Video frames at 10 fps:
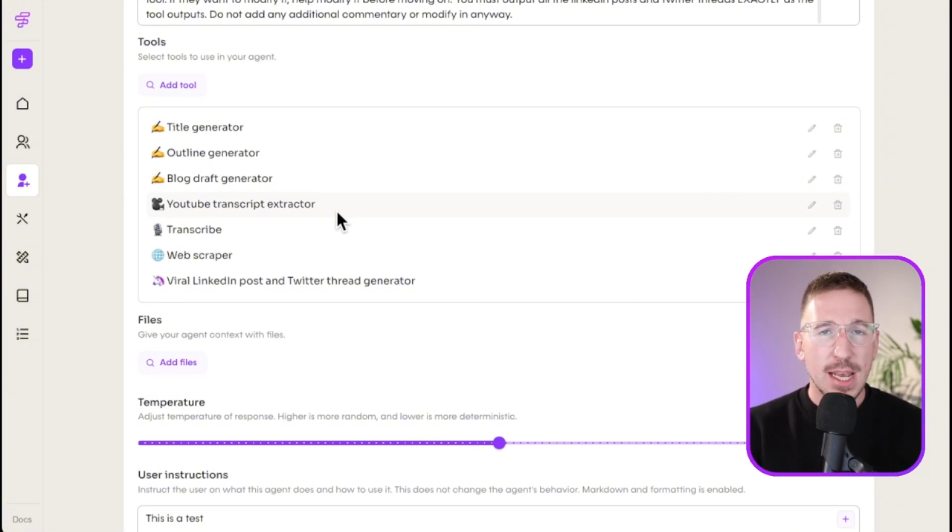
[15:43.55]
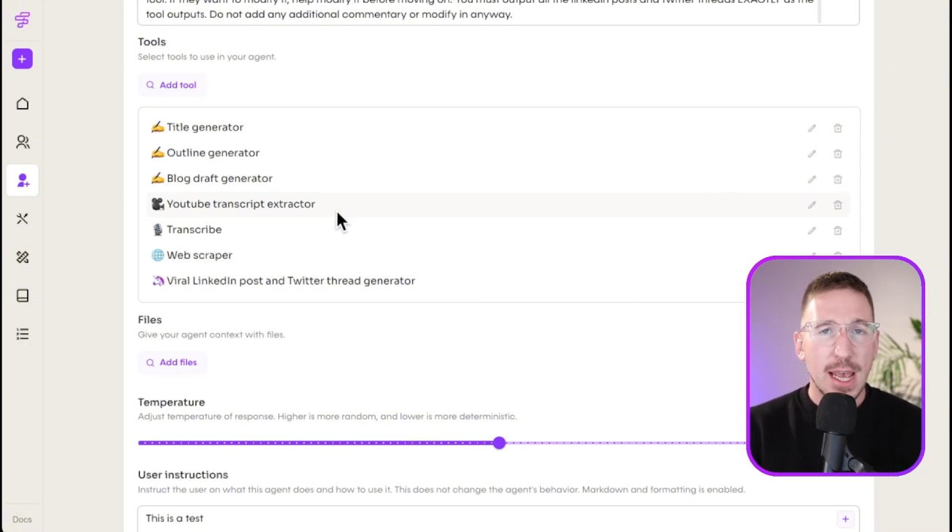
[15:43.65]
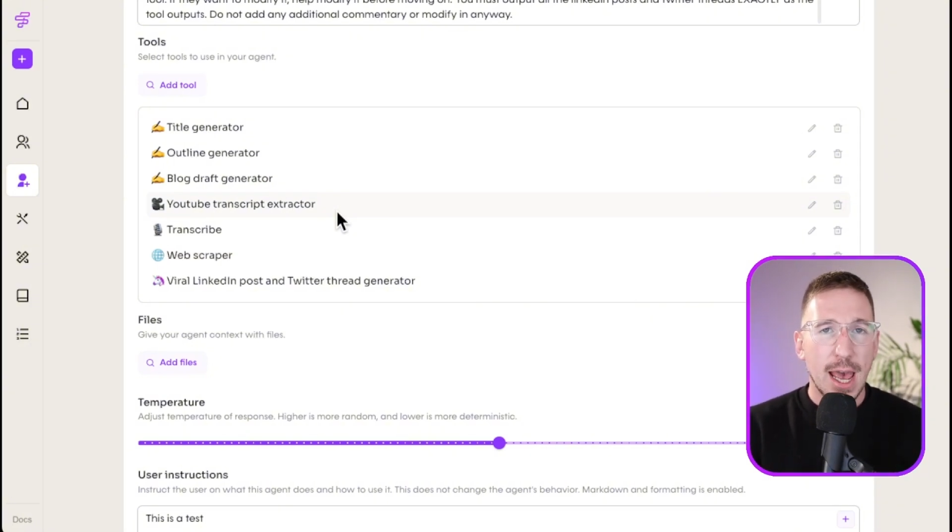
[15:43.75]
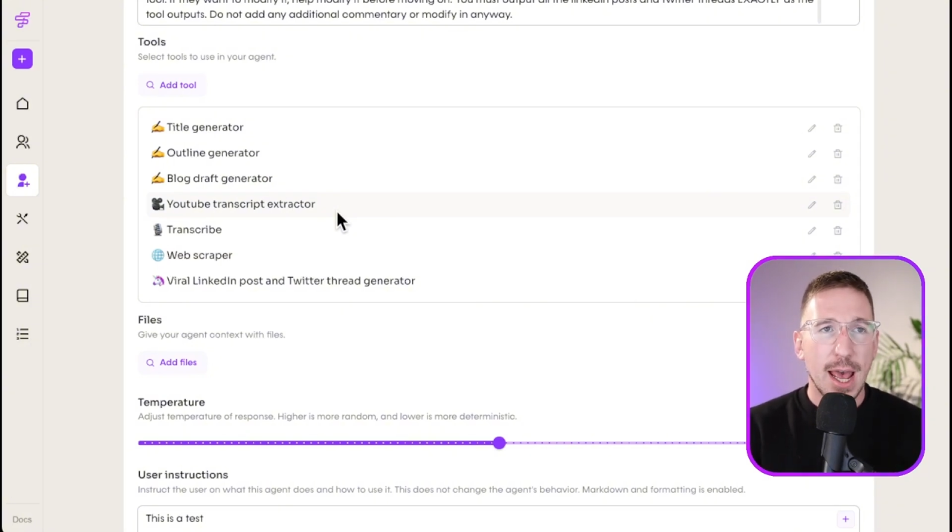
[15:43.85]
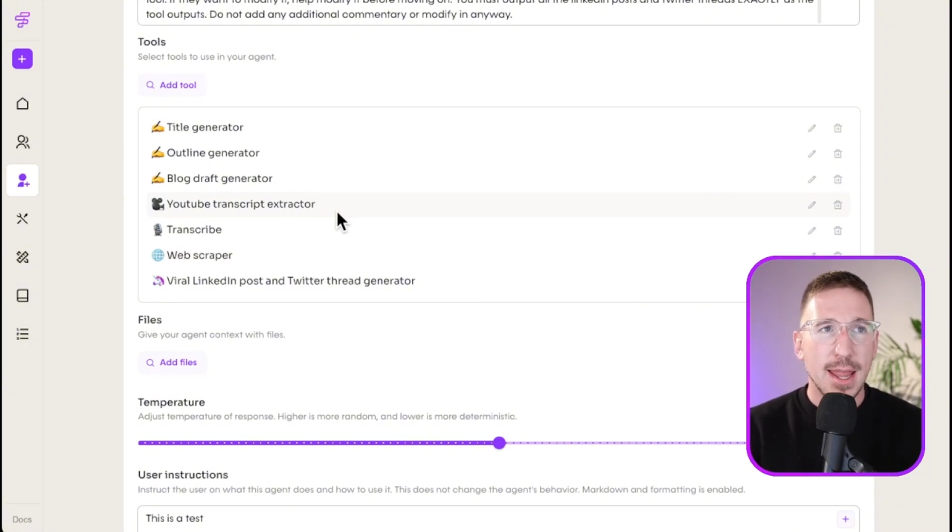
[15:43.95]

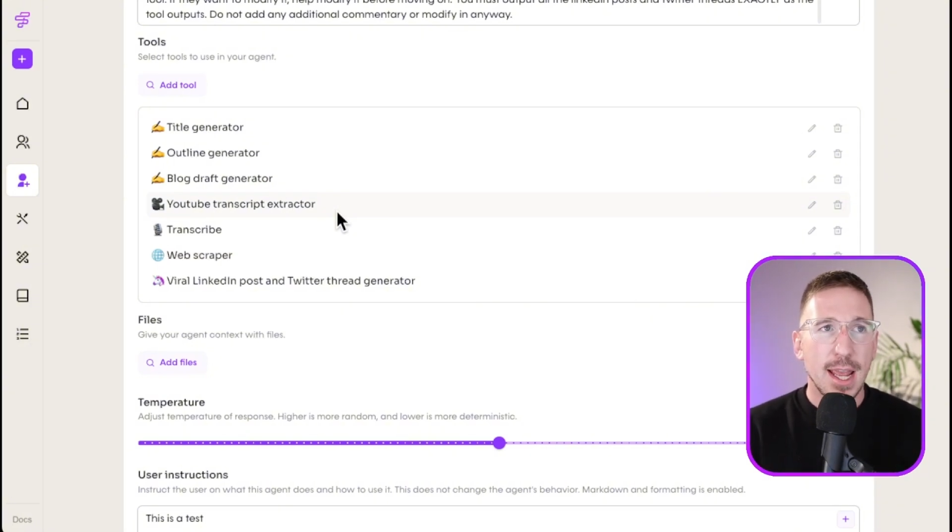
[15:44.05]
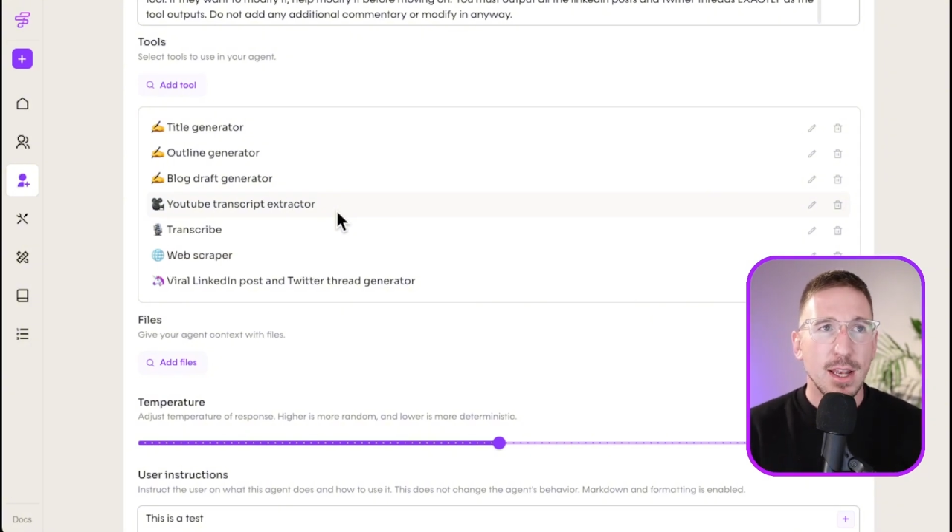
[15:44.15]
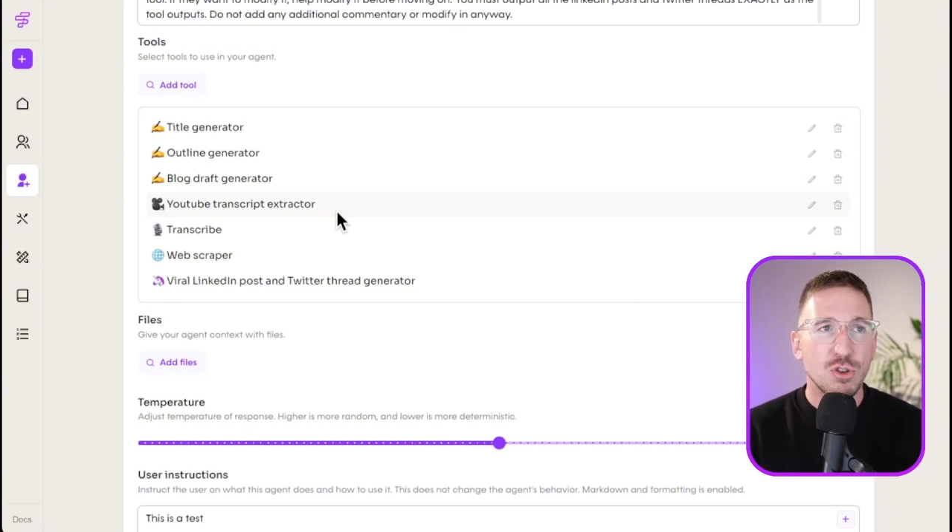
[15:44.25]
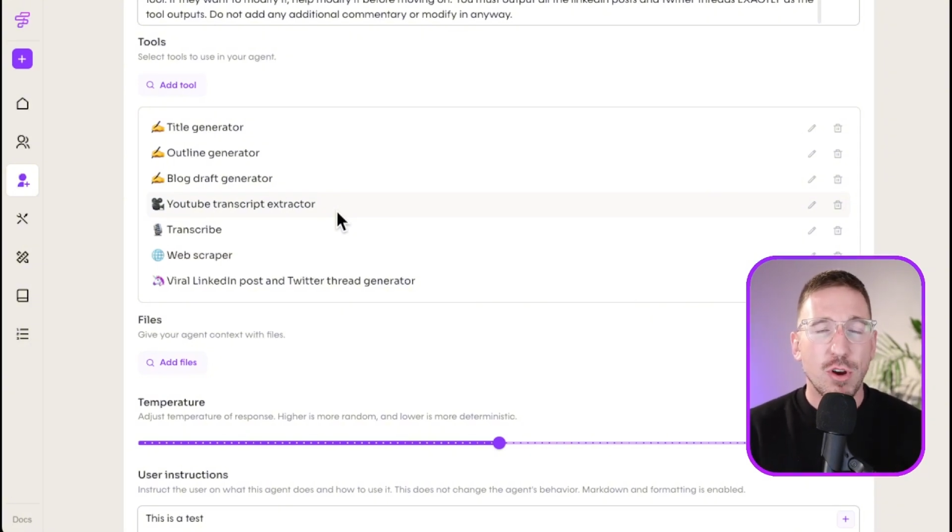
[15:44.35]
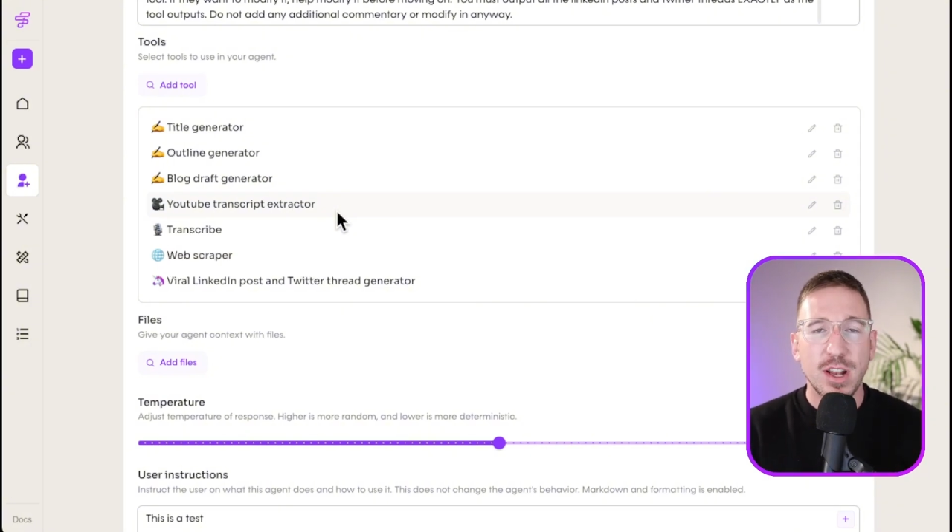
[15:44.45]
and then
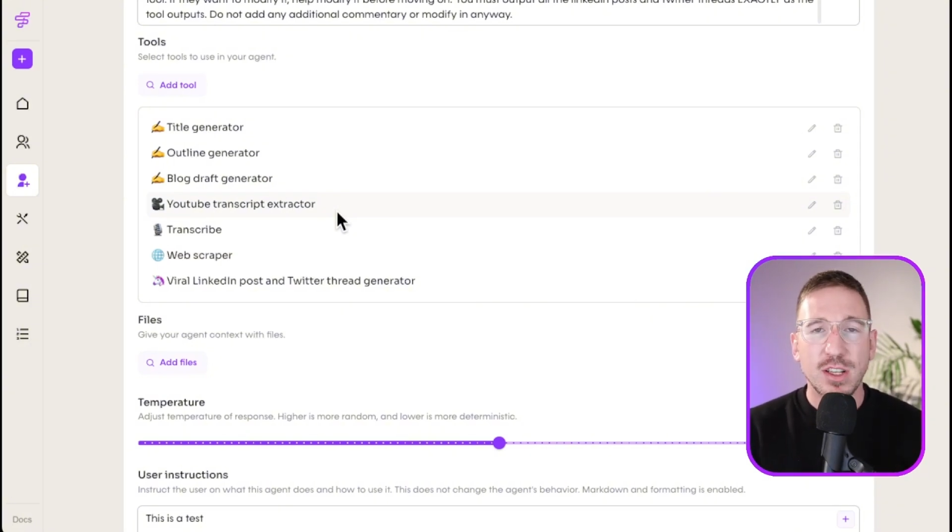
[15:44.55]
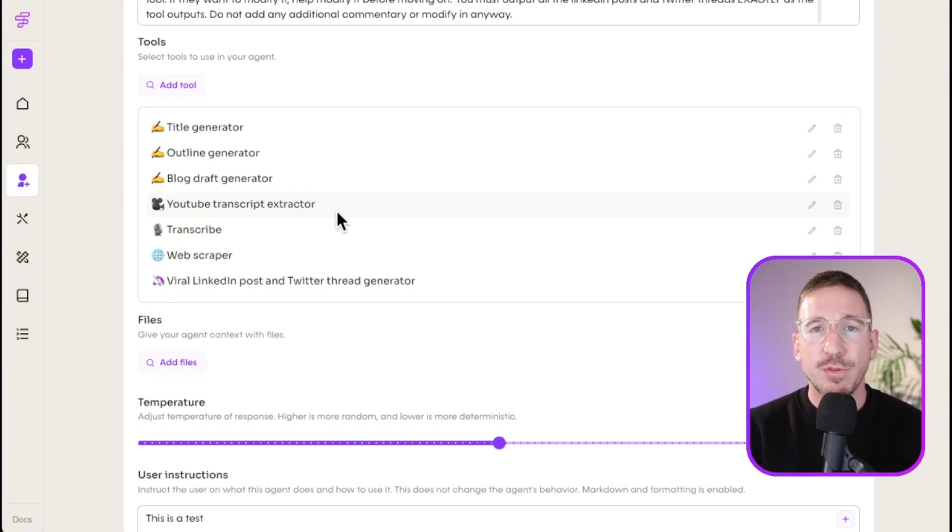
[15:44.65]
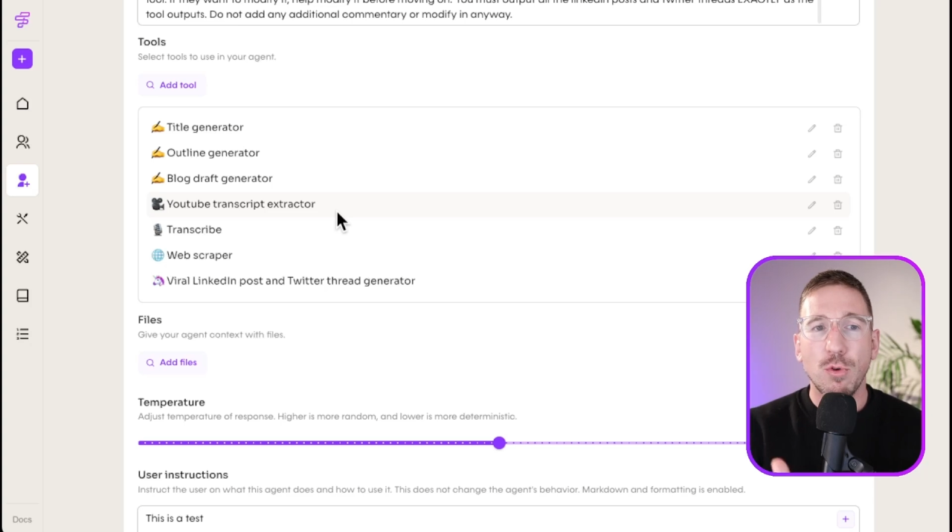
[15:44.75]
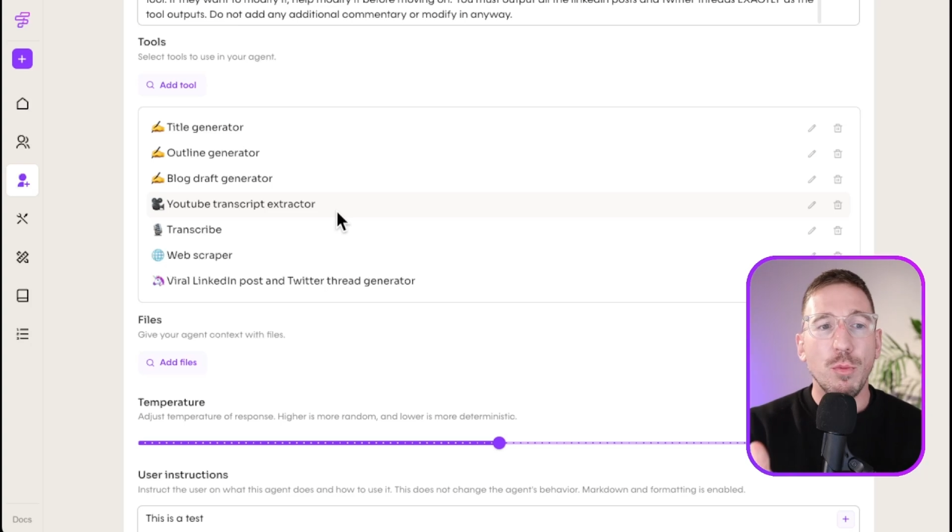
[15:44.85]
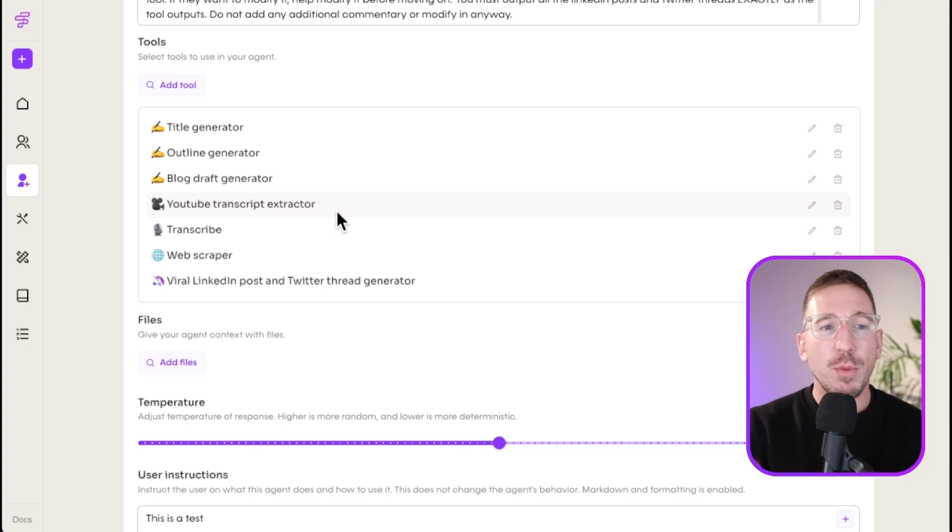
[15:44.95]

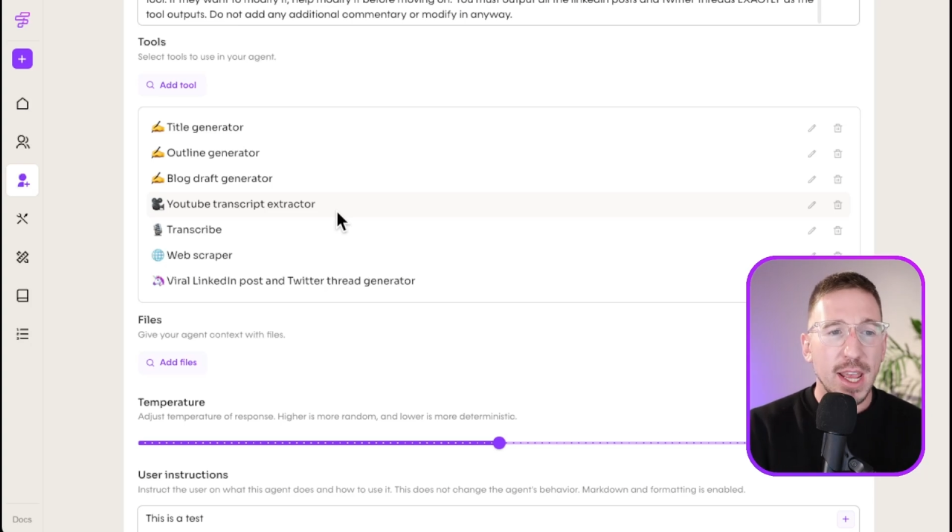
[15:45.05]
transforming